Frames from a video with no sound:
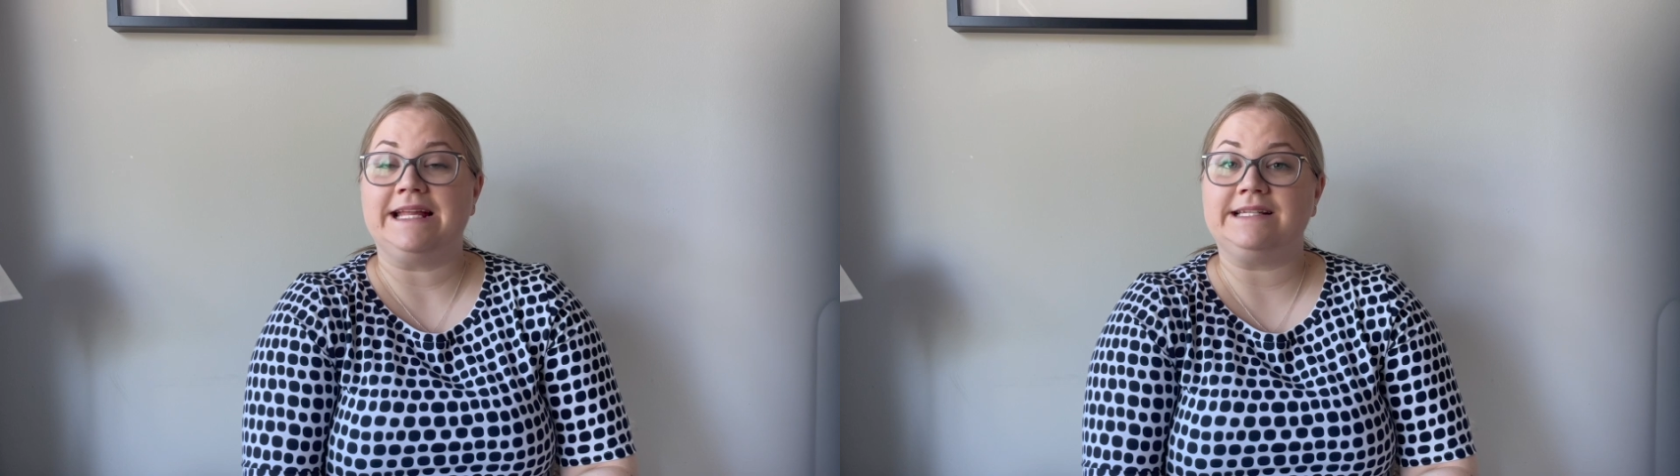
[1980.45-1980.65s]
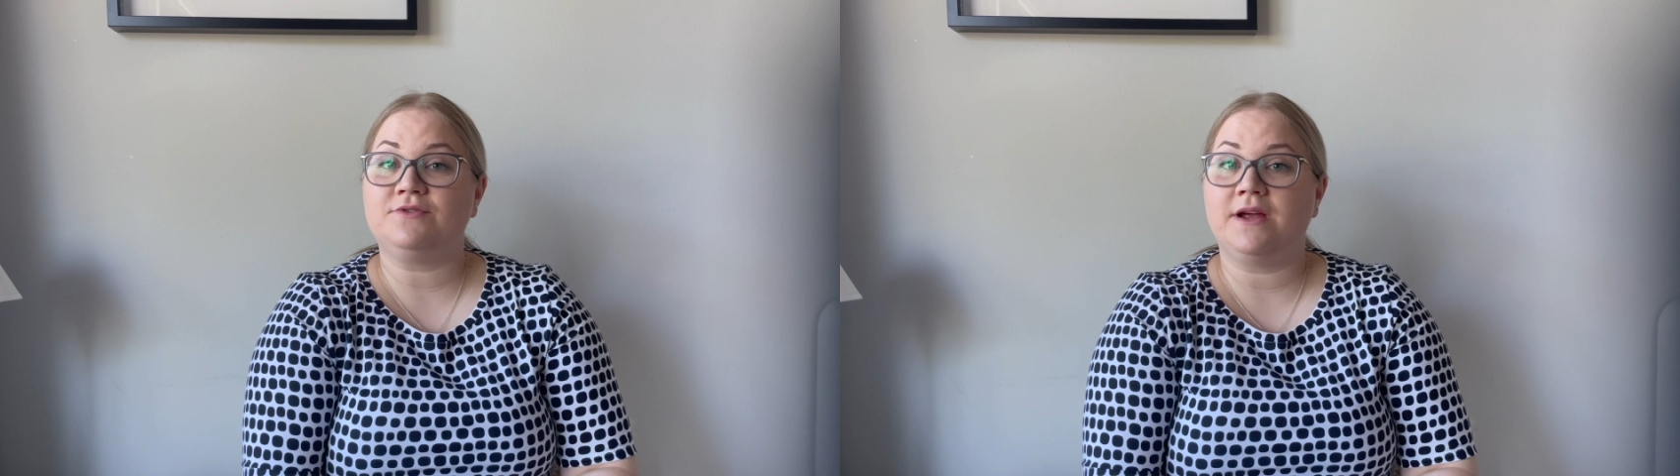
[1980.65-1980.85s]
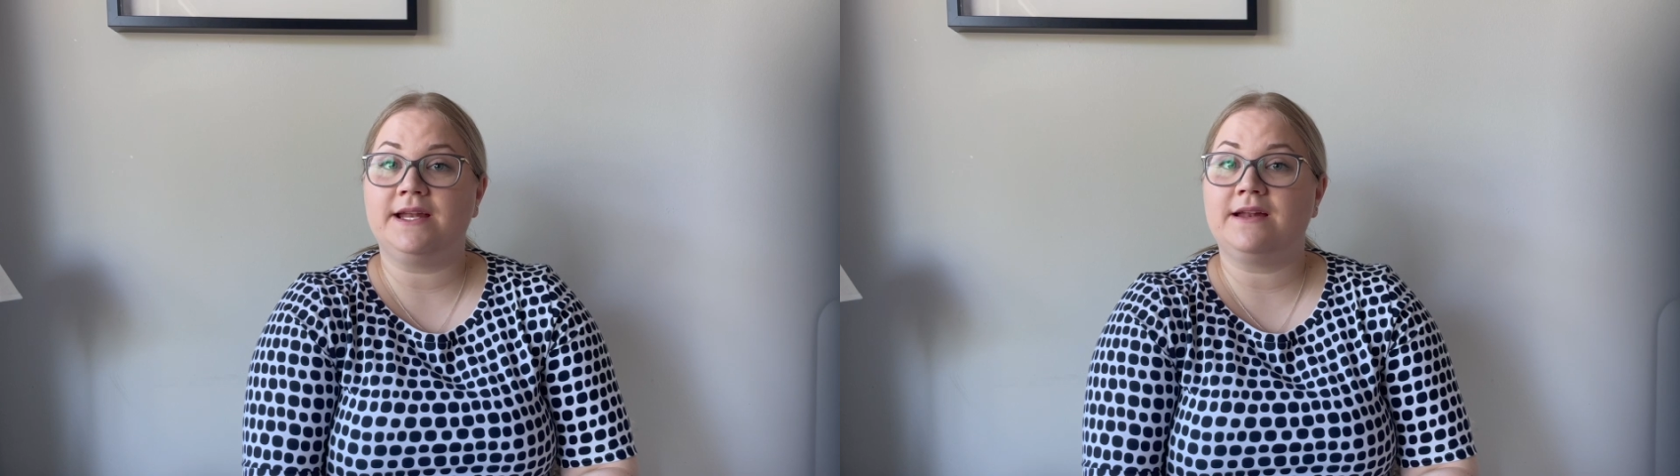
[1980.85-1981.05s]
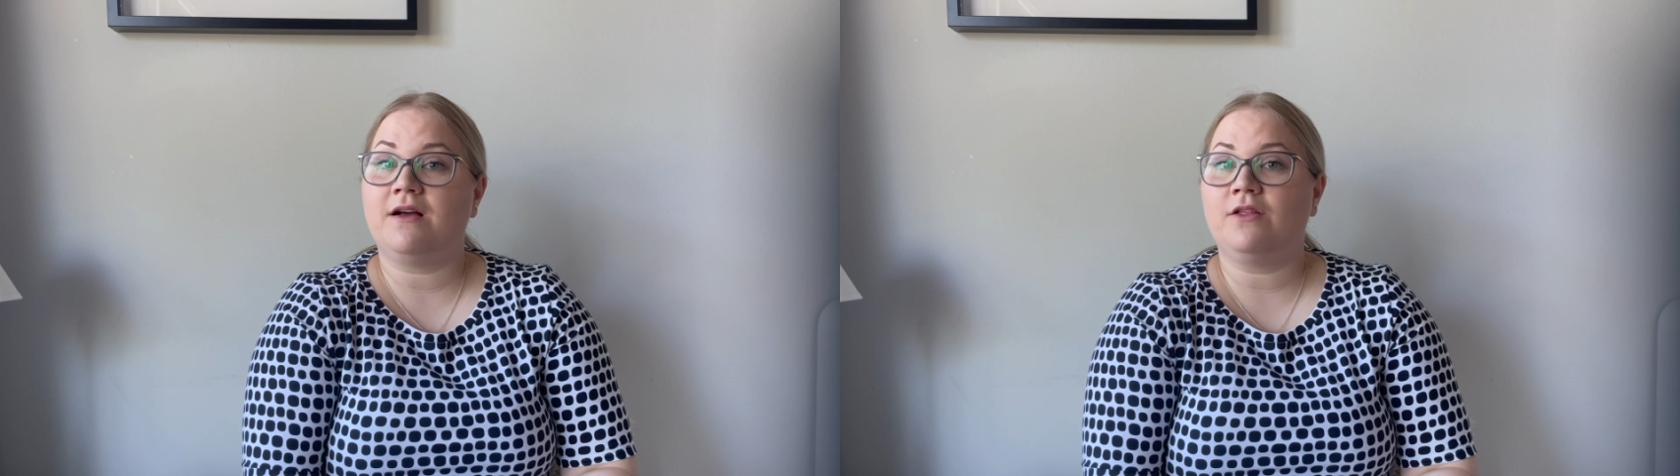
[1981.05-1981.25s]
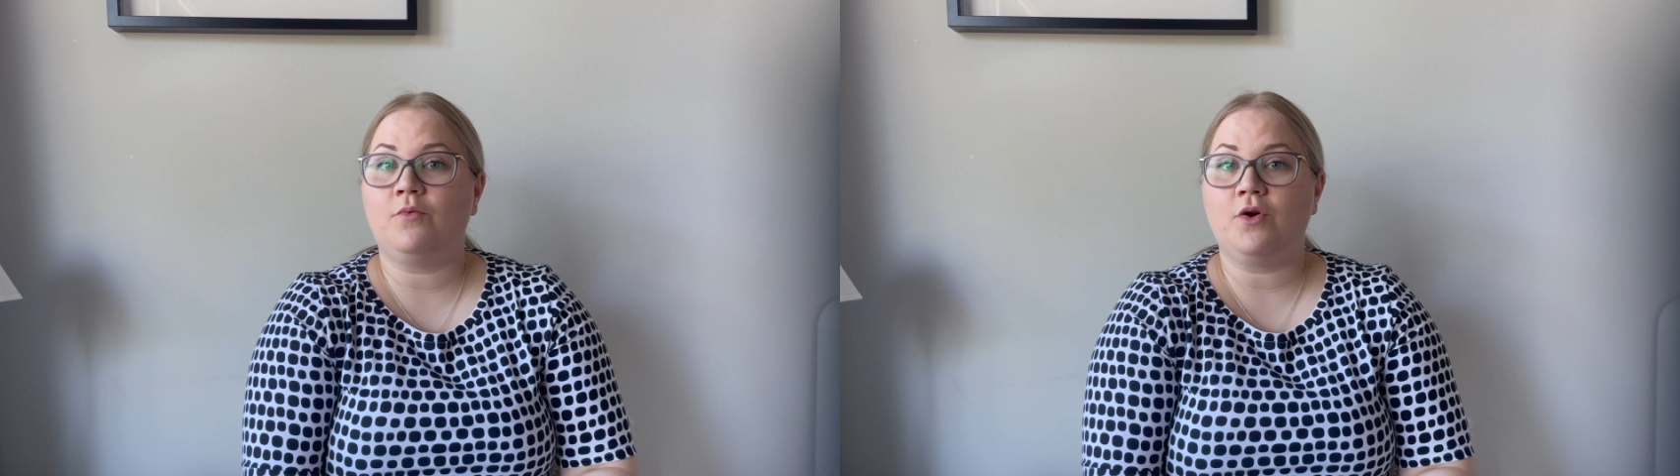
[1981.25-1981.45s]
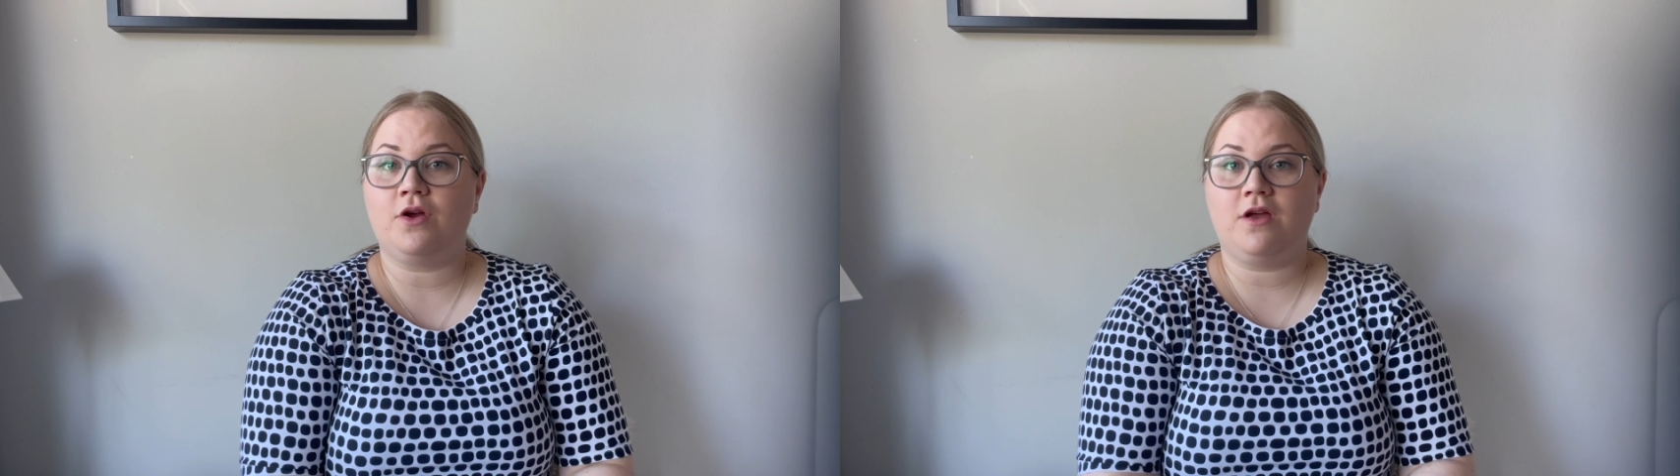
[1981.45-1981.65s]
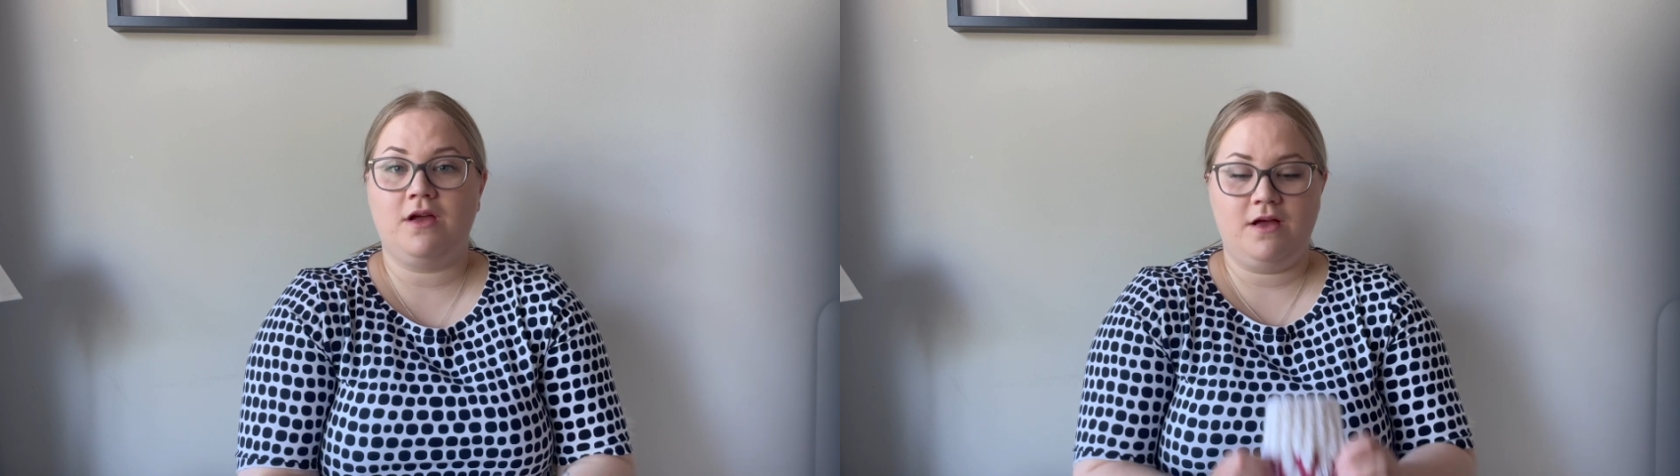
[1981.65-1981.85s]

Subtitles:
and stranded colorwork